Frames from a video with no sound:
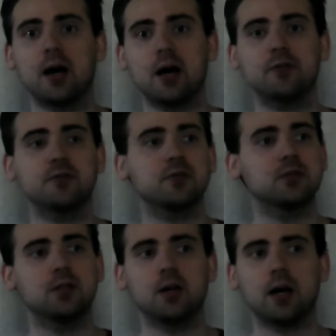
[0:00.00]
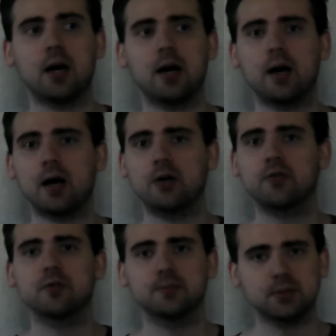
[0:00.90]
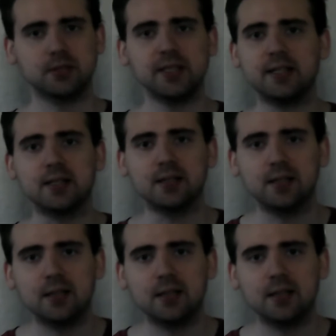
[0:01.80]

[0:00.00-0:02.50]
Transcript: Alfred Molina.